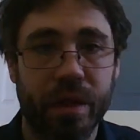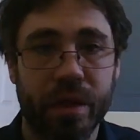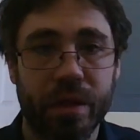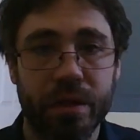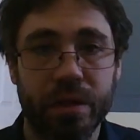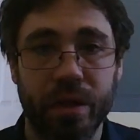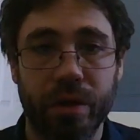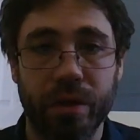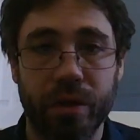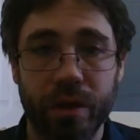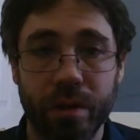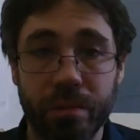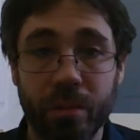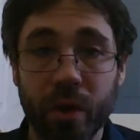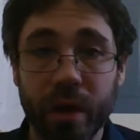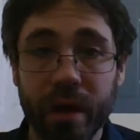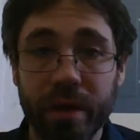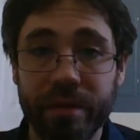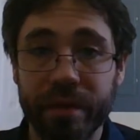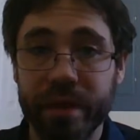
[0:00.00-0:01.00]
So the
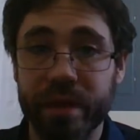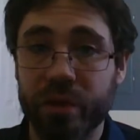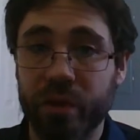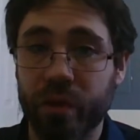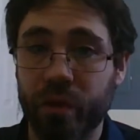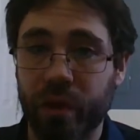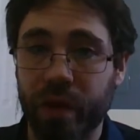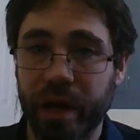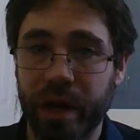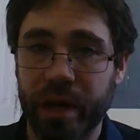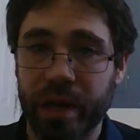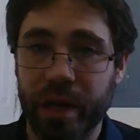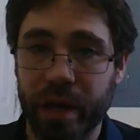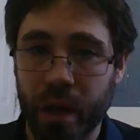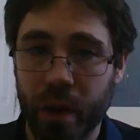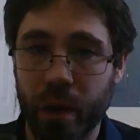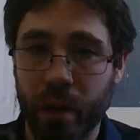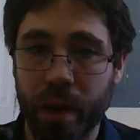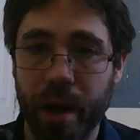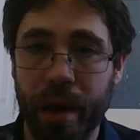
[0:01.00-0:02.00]
moral of this story,
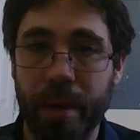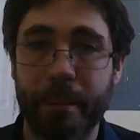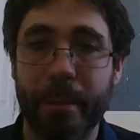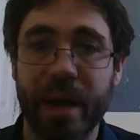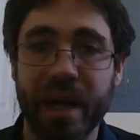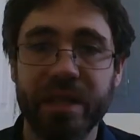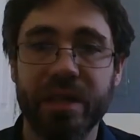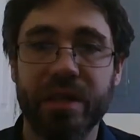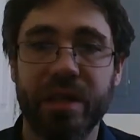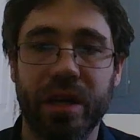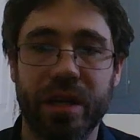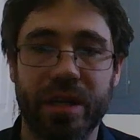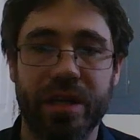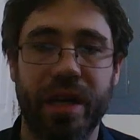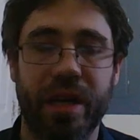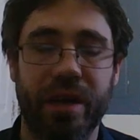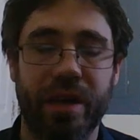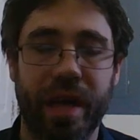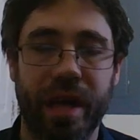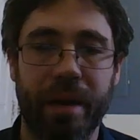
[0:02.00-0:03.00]
though it may start to
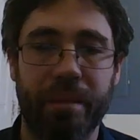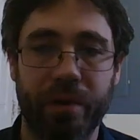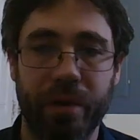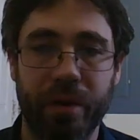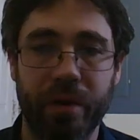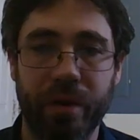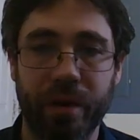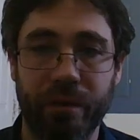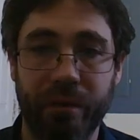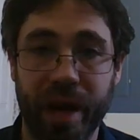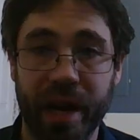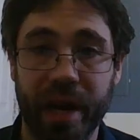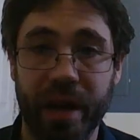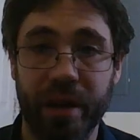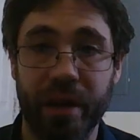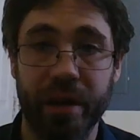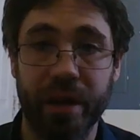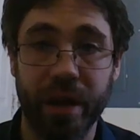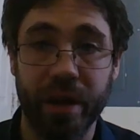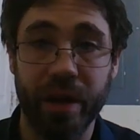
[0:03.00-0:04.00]
sound like a broken
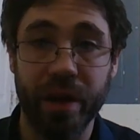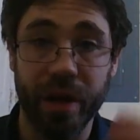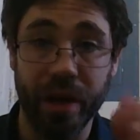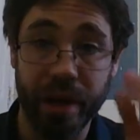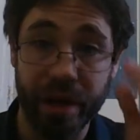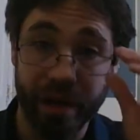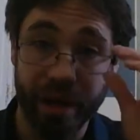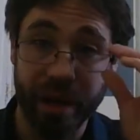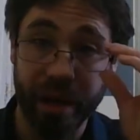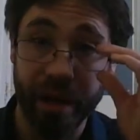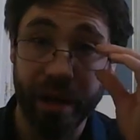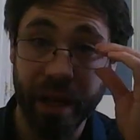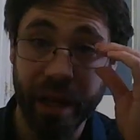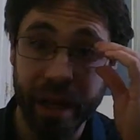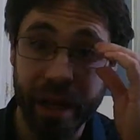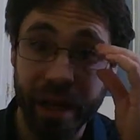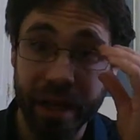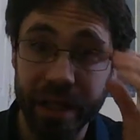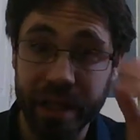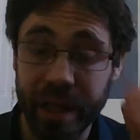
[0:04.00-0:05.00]
record the longer you're
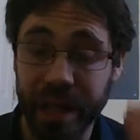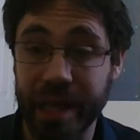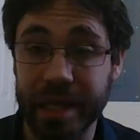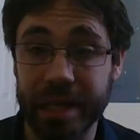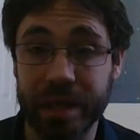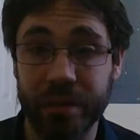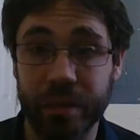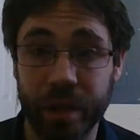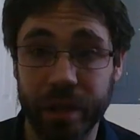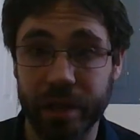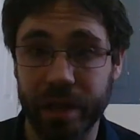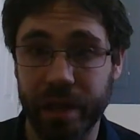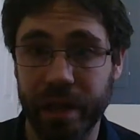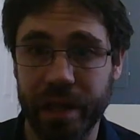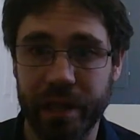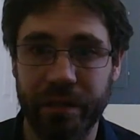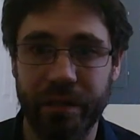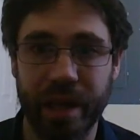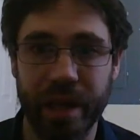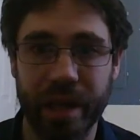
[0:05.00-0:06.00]
in this class and watching
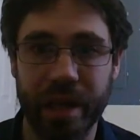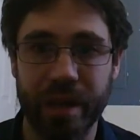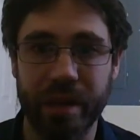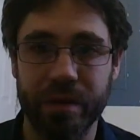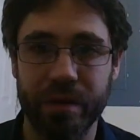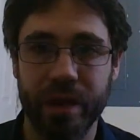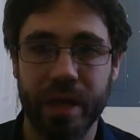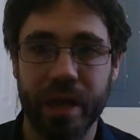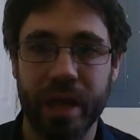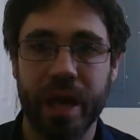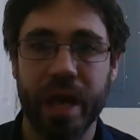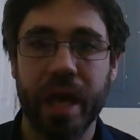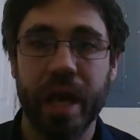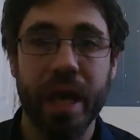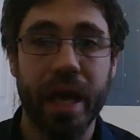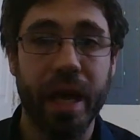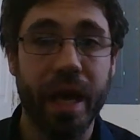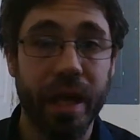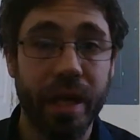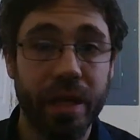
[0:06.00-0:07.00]
these videos,
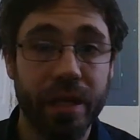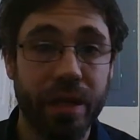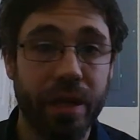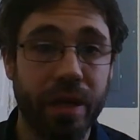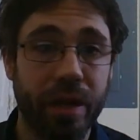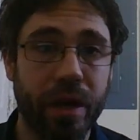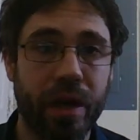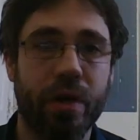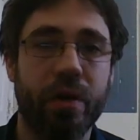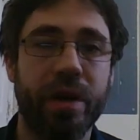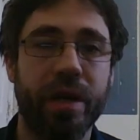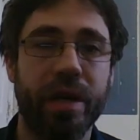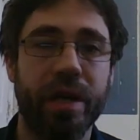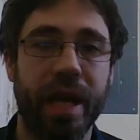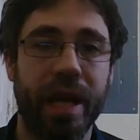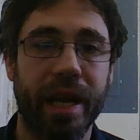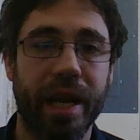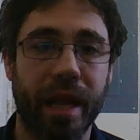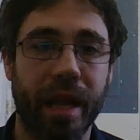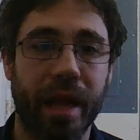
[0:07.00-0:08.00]
is to know your
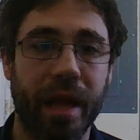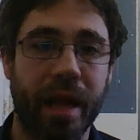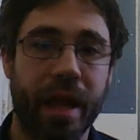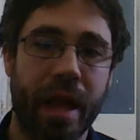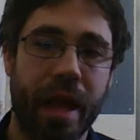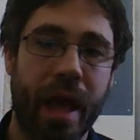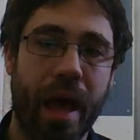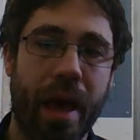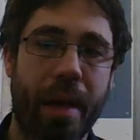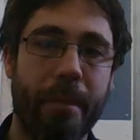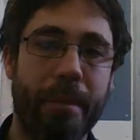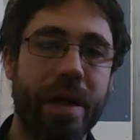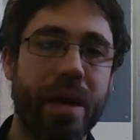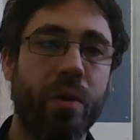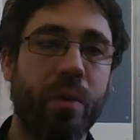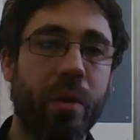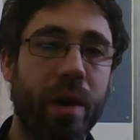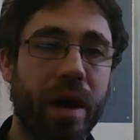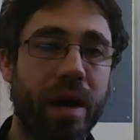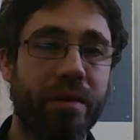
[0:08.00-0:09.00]
data and be
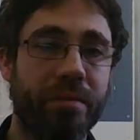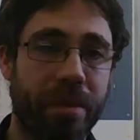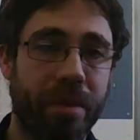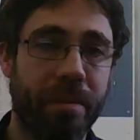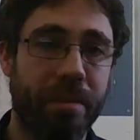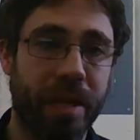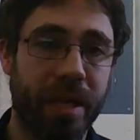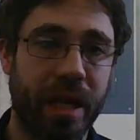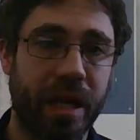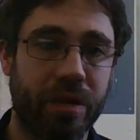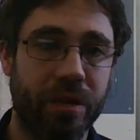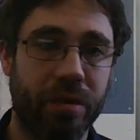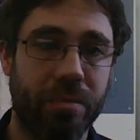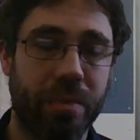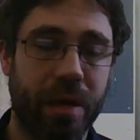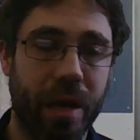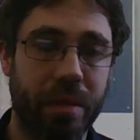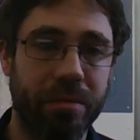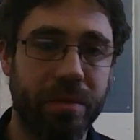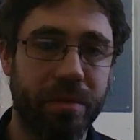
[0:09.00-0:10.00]
aware of the potential
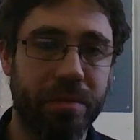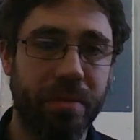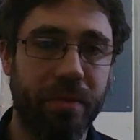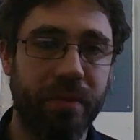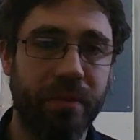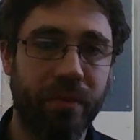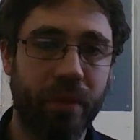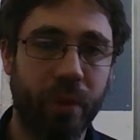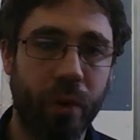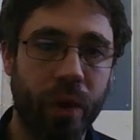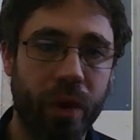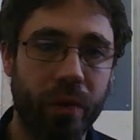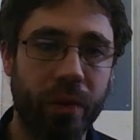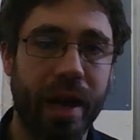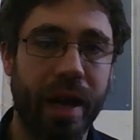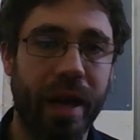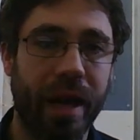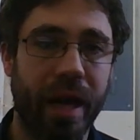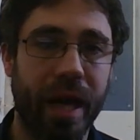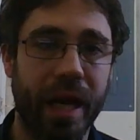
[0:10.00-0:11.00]
problems before you
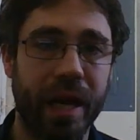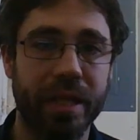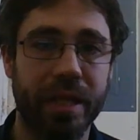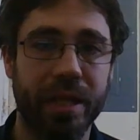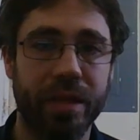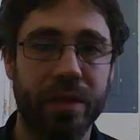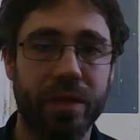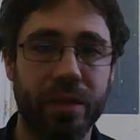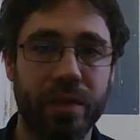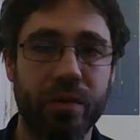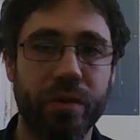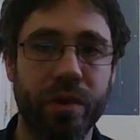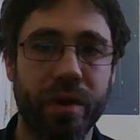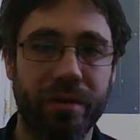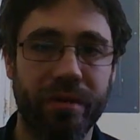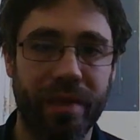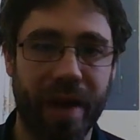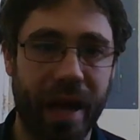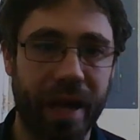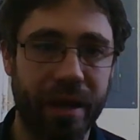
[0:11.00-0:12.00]
analyze it so you
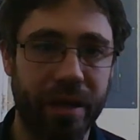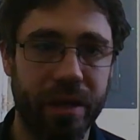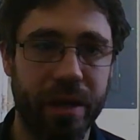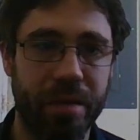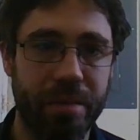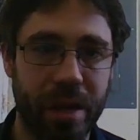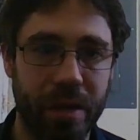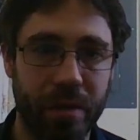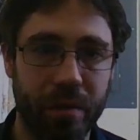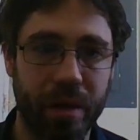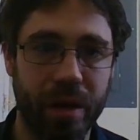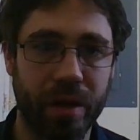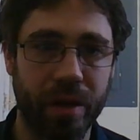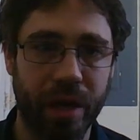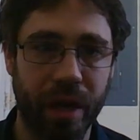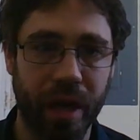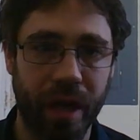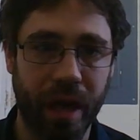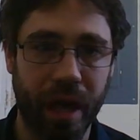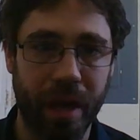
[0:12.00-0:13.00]
can factor them in when you're
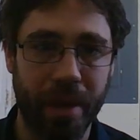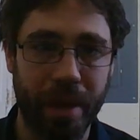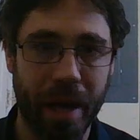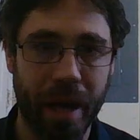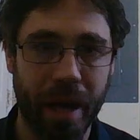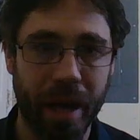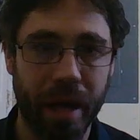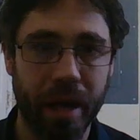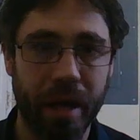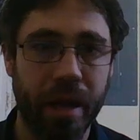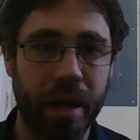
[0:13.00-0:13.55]
thinking about it.